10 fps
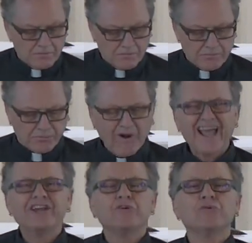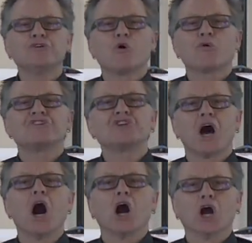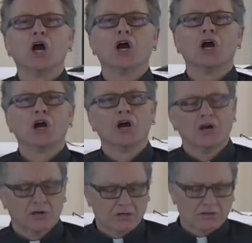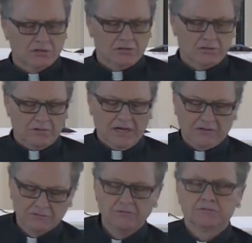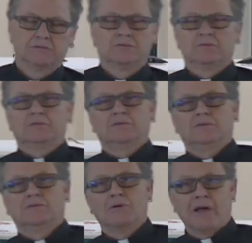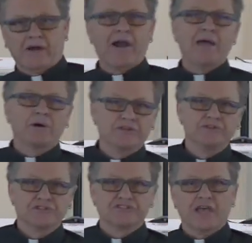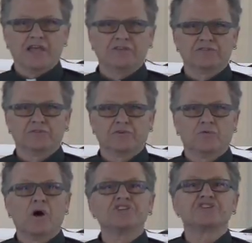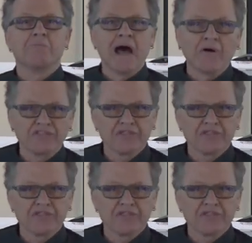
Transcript: bridle your tongue. Well, what my grandma used to say is, watch your mouth.